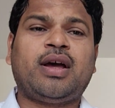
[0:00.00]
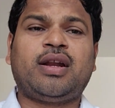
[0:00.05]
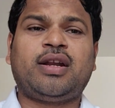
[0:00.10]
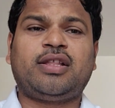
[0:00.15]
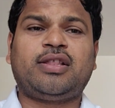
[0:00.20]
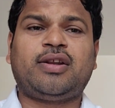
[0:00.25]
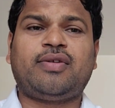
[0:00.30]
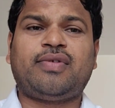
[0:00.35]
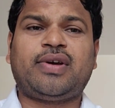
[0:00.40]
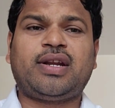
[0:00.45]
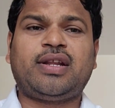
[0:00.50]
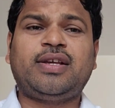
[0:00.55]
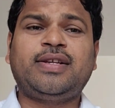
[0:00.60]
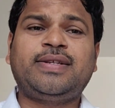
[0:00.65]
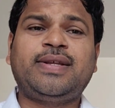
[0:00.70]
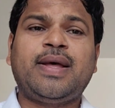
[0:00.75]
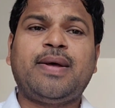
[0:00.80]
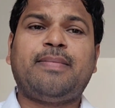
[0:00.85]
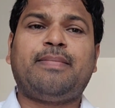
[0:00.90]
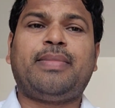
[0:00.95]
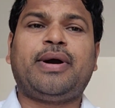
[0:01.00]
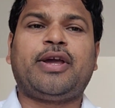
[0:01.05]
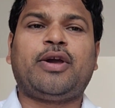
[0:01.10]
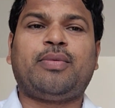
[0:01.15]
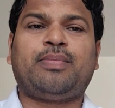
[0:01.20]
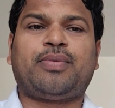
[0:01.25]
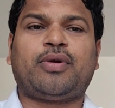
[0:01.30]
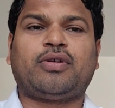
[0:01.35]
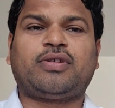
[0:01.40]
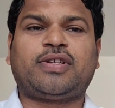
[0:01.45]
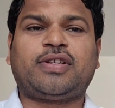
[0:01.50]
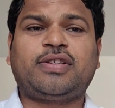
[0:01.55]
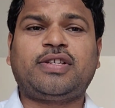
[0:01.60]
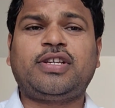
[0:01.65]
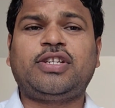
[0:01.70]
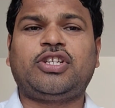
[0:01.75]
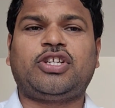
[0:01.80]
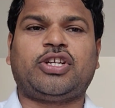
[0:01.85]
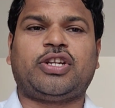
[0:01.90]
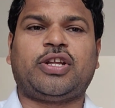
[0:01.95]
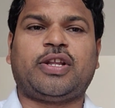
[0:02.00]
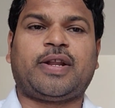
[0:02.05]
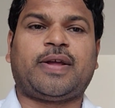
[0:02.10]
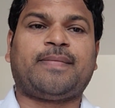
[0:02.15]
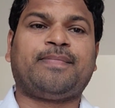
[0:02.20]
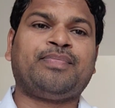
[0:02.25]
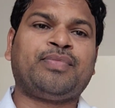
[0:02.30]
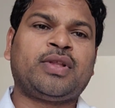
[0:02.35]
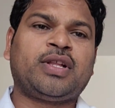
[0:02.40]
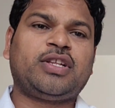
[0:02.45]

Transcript: another one is bioprocess engineering.